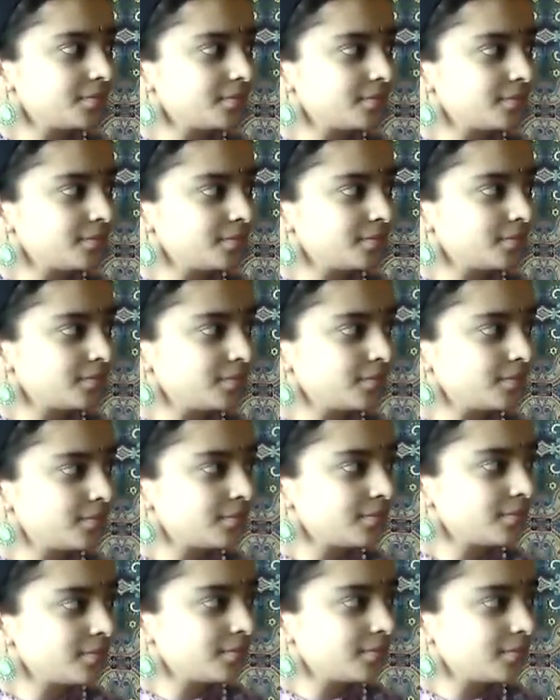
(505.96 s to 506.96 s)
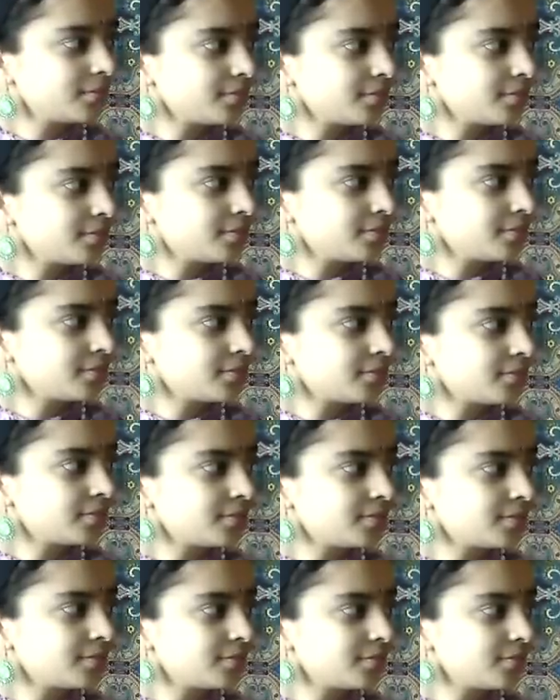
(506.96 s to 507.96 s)

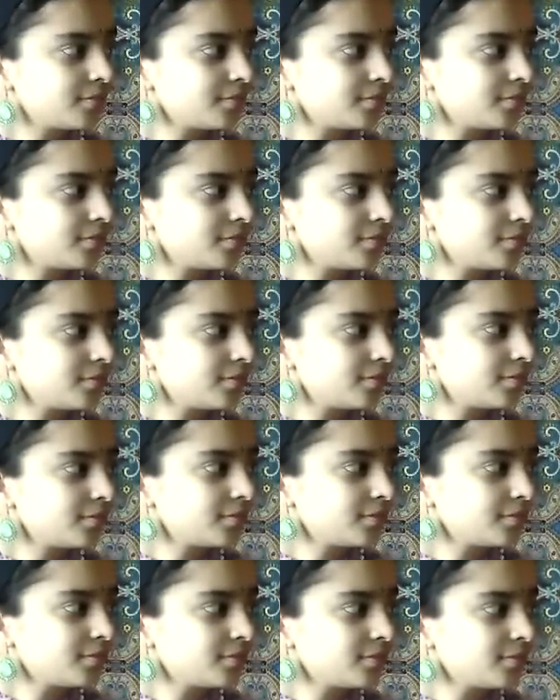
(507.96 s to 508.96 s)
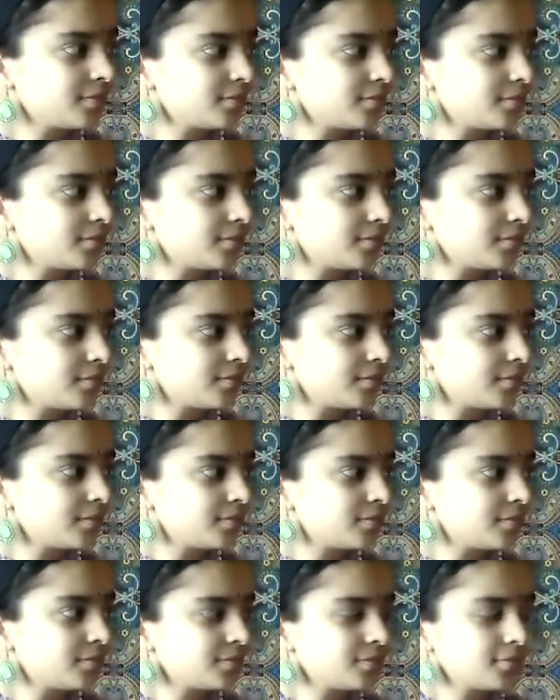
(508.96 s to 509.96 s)

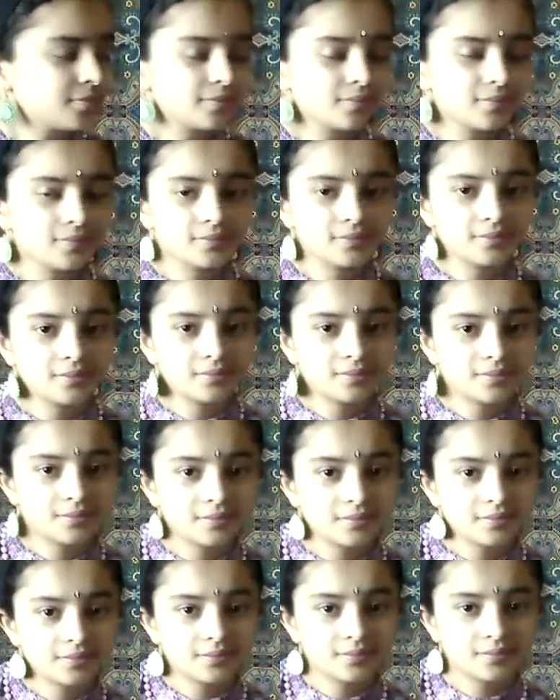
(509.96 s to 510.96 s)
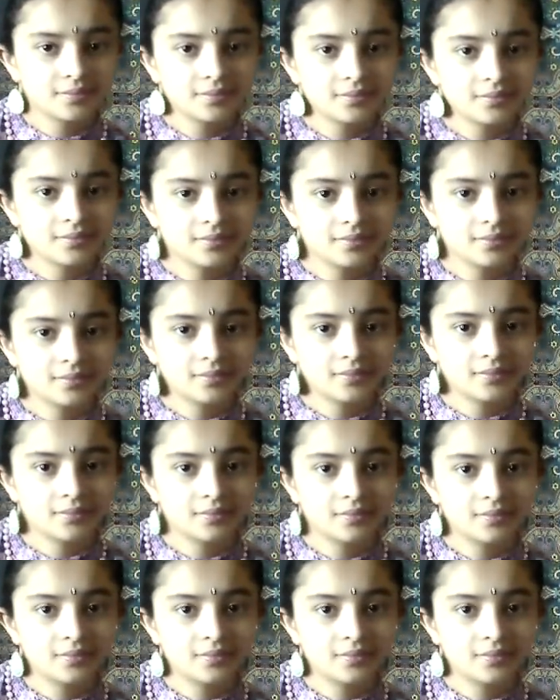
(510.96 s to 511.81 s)
(silent)